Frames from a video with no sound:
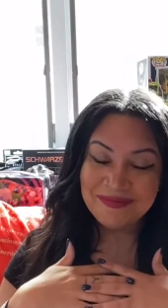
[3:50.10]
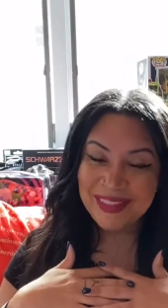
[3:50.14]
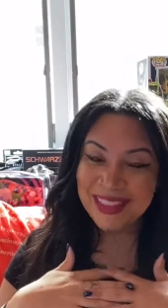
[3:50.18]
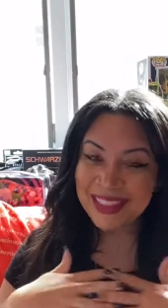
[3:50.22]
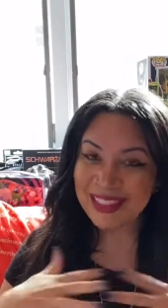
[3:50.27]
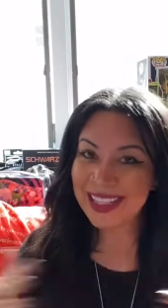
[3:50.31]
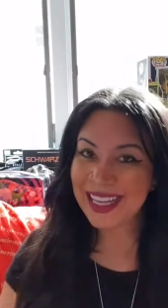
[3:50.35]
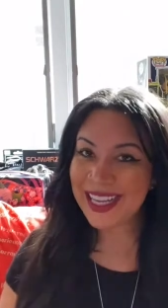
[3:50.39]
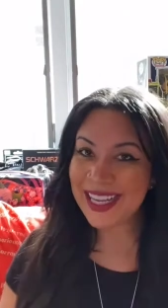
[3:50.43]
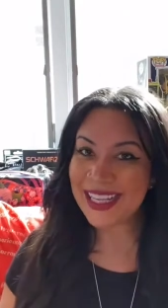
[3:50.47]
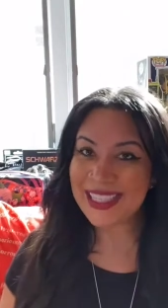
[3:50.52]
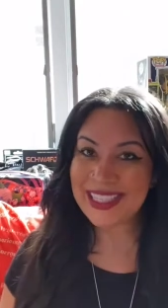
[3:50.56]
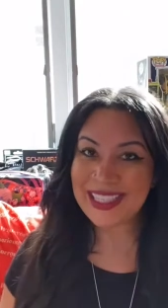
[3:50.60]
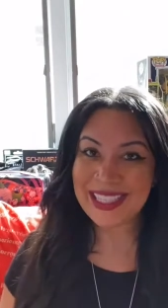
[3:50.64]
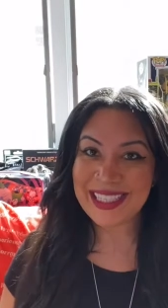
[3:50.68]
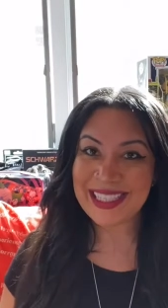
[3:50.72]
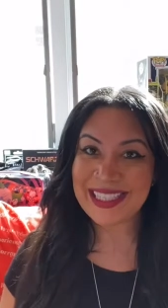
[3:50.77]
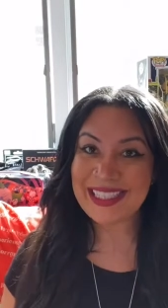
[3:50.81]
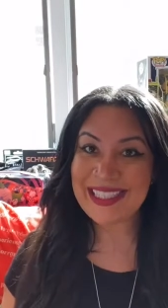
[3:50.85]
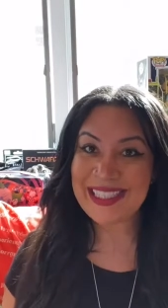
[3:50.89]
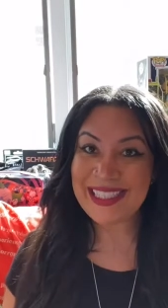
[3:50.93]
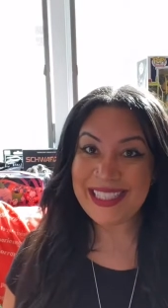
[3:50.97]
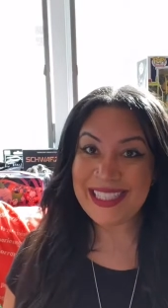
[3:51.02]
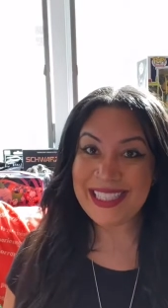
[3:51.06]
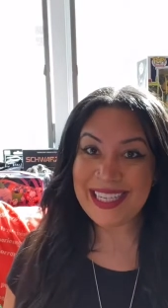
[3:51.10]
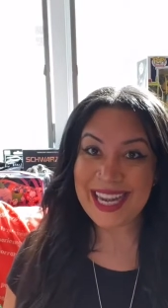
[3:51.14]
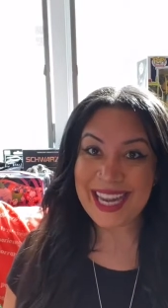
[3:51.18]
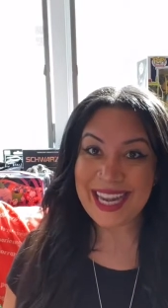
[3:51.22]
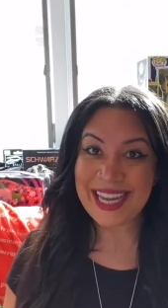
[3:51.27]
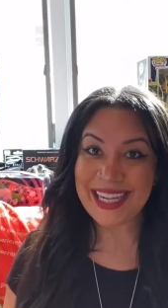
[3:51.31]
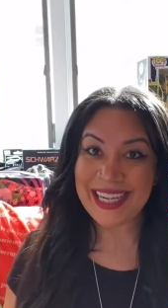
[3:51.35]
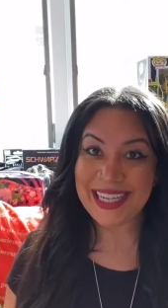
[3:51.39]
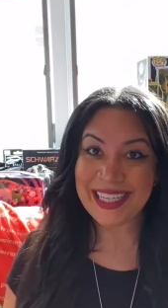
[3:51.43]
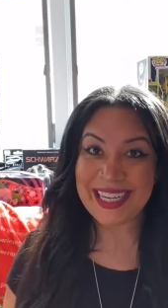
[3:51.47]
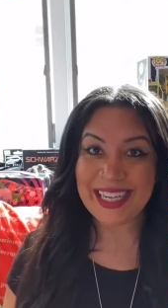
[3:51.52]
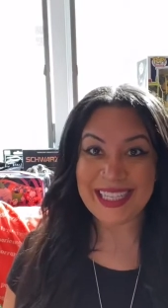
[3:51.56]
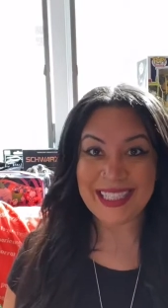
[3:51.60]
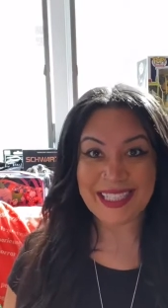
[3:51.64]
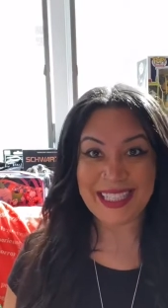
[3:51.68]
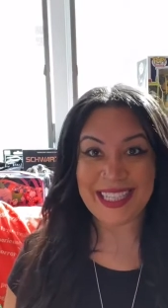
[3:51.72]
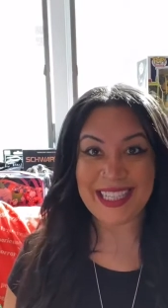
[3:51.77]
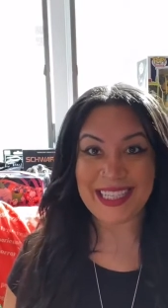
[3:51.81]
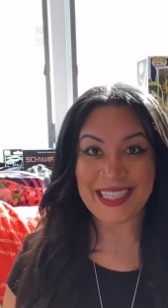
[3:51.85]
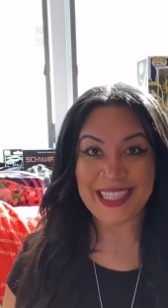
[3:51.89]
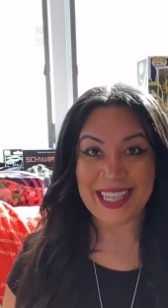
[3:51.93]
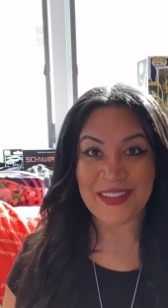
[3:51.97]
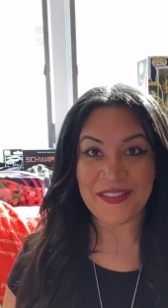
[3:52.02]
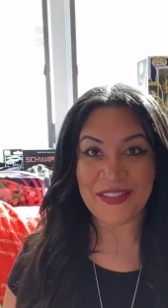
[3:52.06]
like I said, I didn't hate it. I
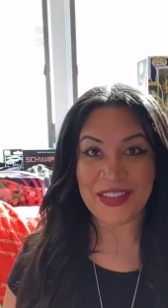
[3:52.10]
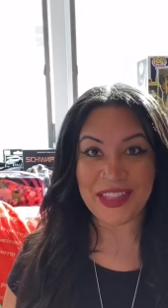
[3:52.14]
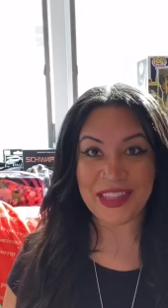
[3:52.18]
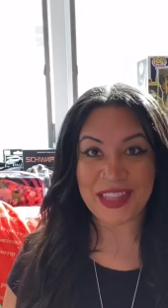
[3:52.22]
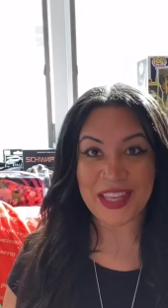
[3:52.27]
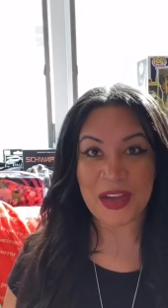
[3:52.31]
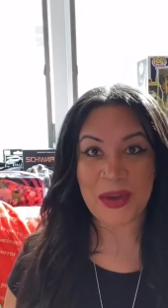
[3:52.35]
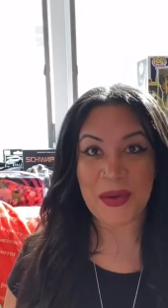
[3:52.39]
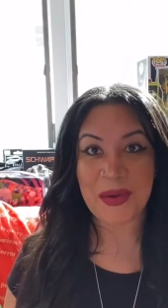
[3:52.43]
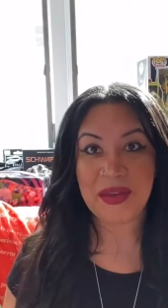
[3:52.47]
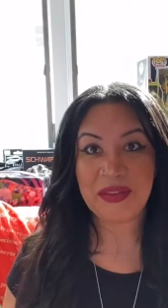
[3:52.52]
didn't love it though.